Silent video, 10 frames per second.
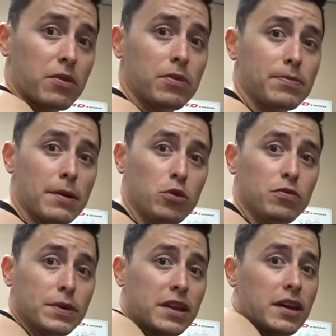of my
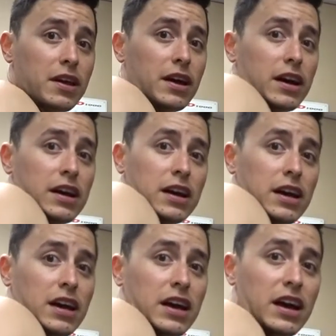movement,
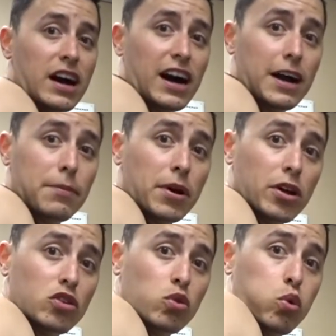
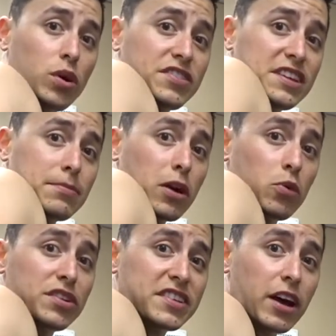I'm twisting my
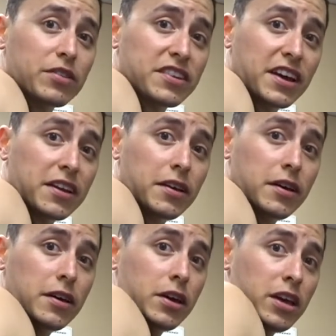wrist outside,
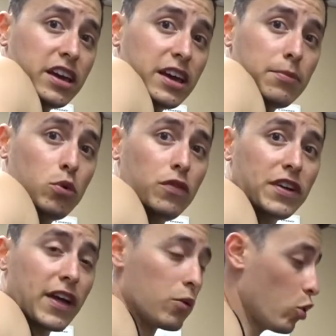
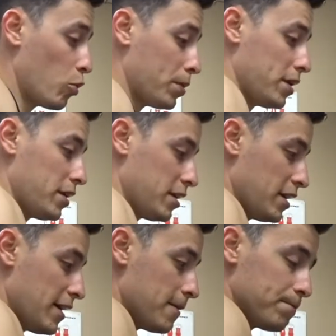moving that rope
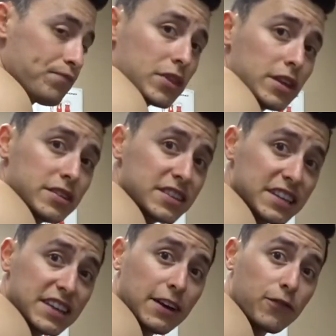to
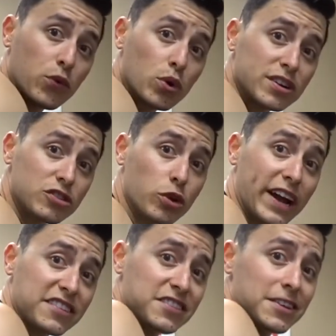get that full
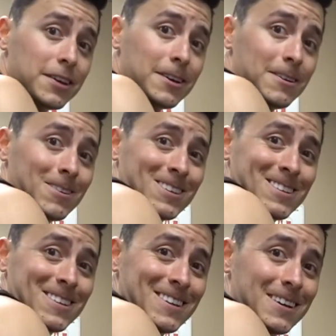contraction
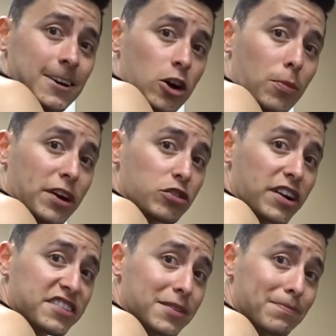on my
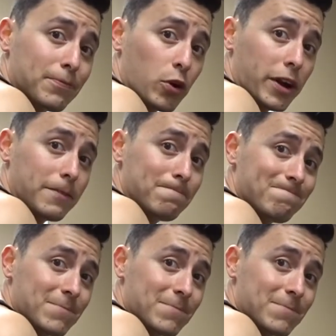tricep, all right?